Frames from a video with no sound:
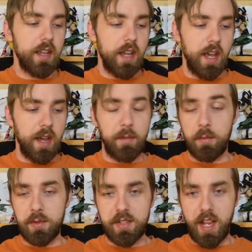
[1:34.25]
And
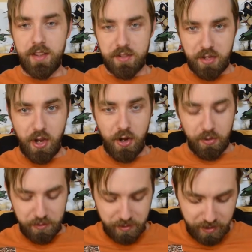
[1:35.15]
we'll see how this
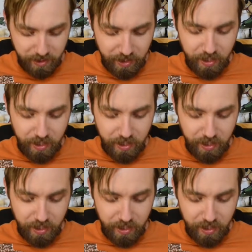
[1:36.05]
goes.